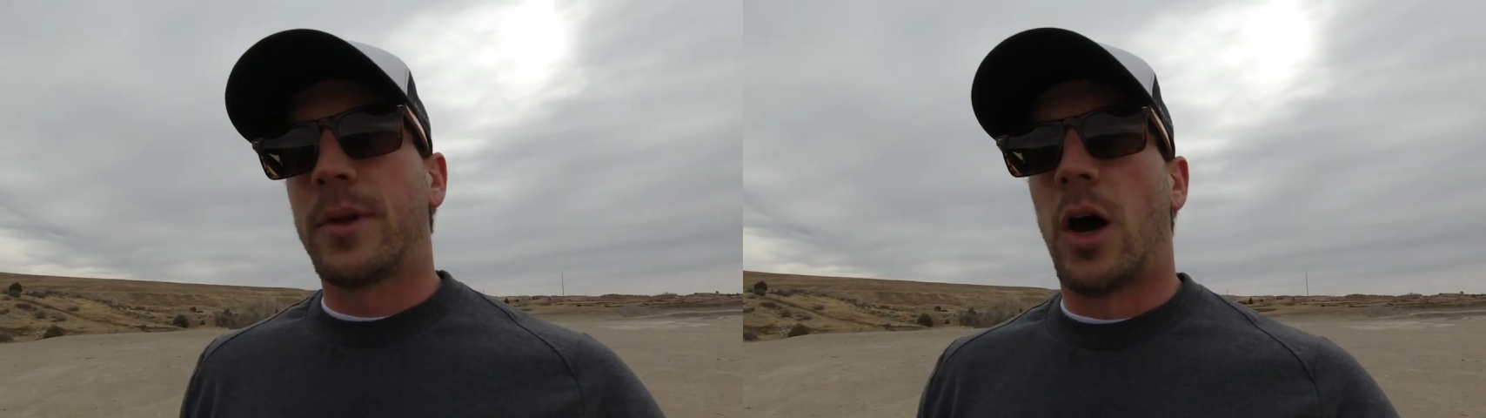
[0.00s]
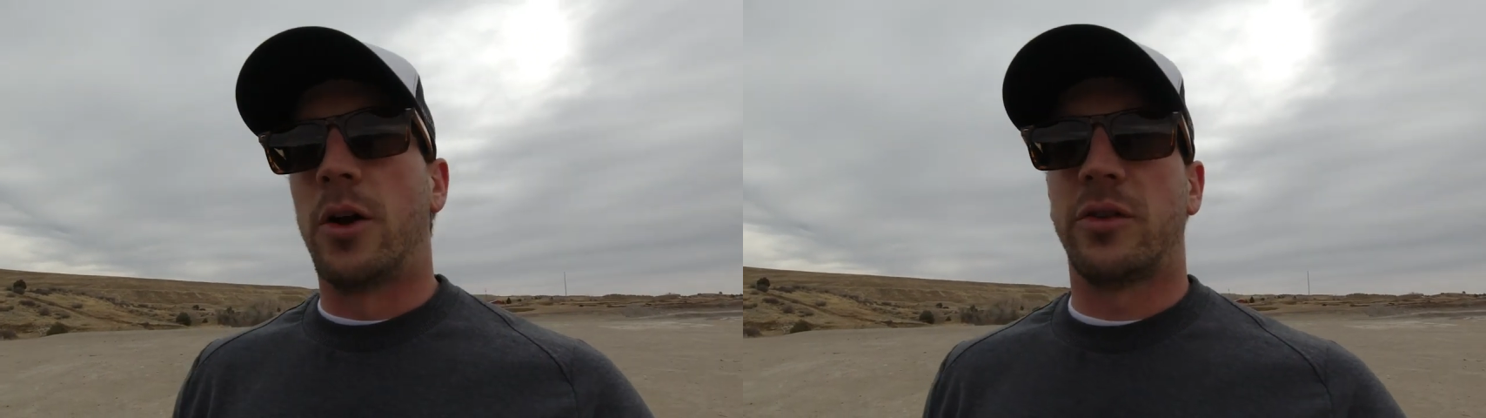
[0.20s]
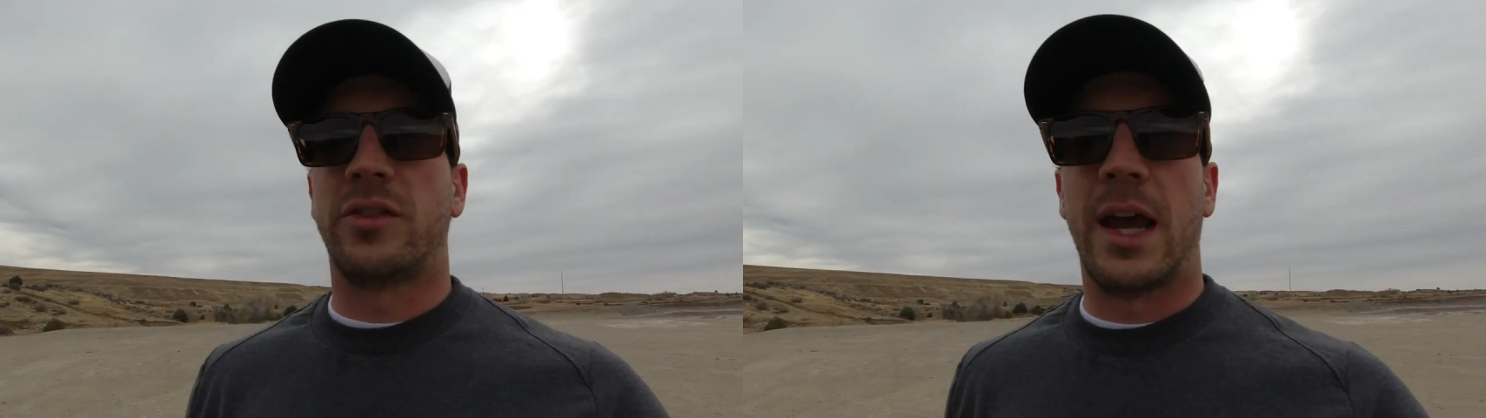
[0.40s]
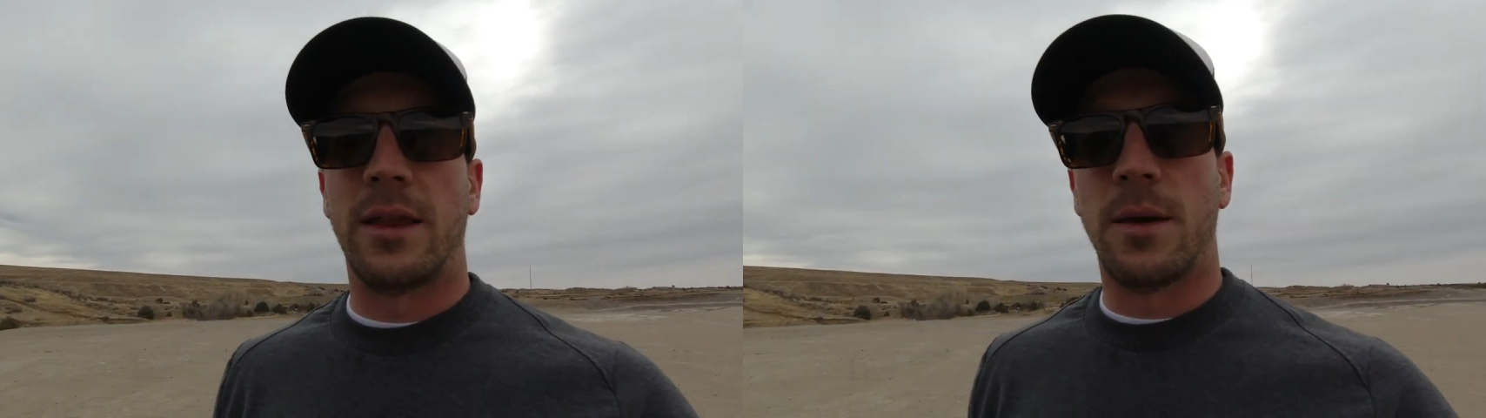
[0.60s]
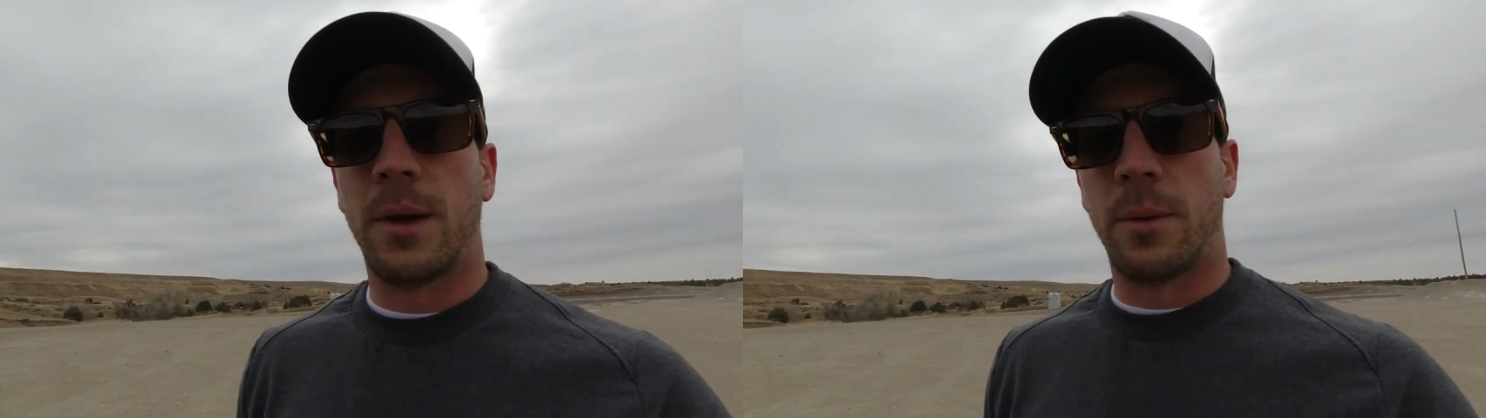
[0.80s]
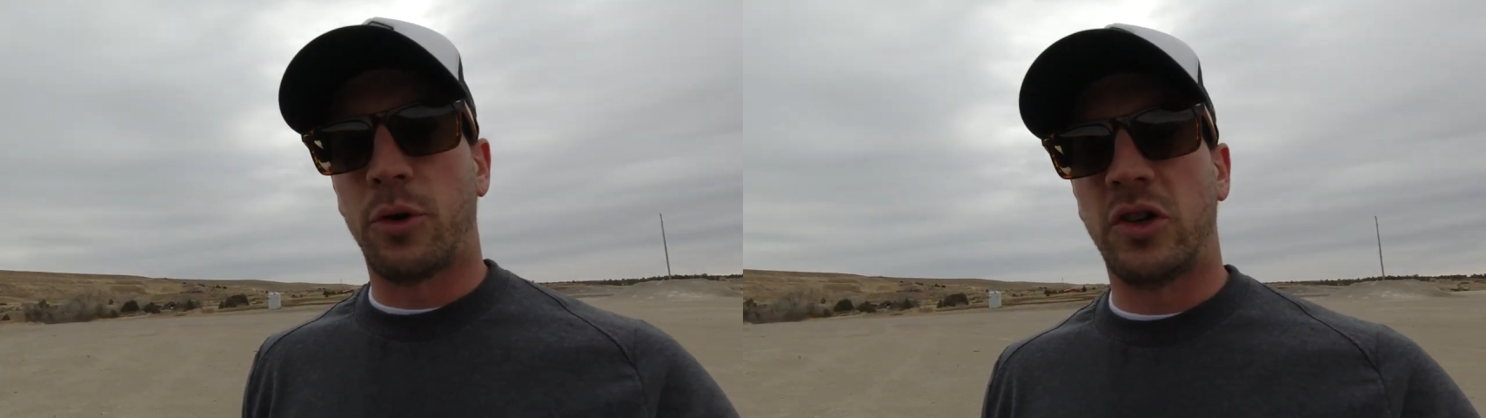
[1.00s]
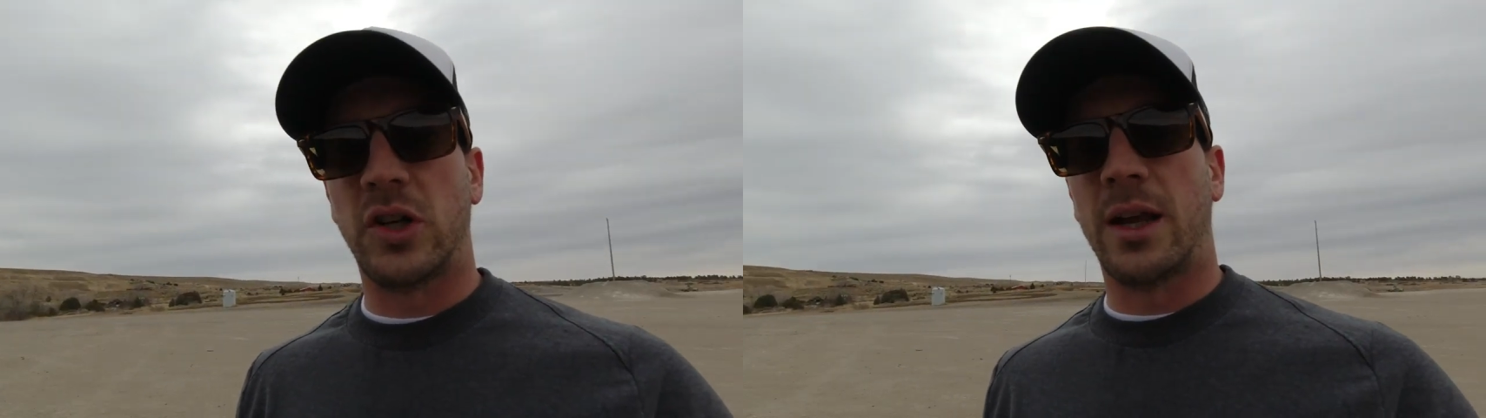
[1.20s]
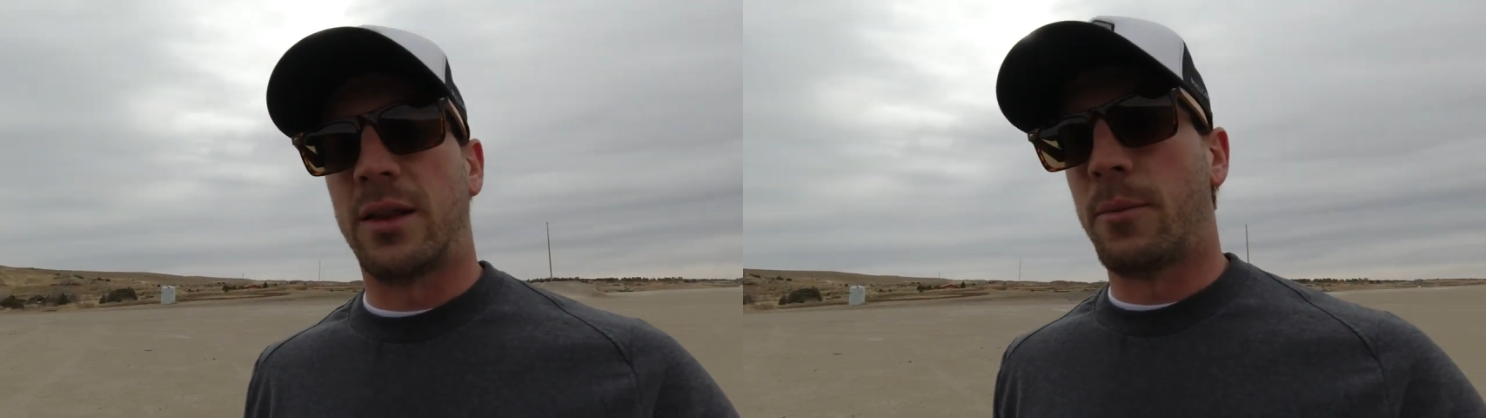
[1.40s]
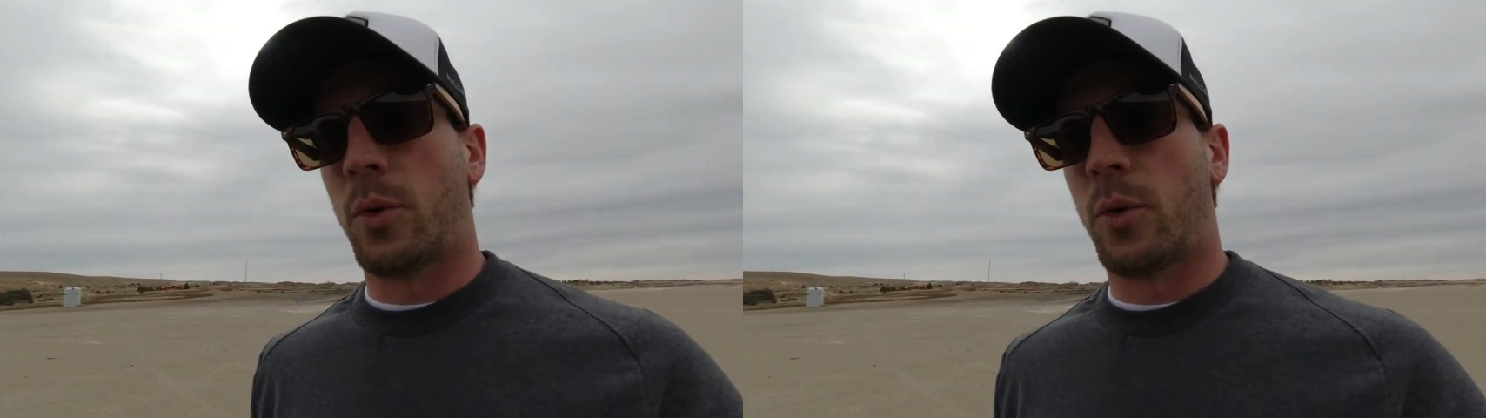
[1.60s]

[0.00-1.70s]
understand them and appreciate them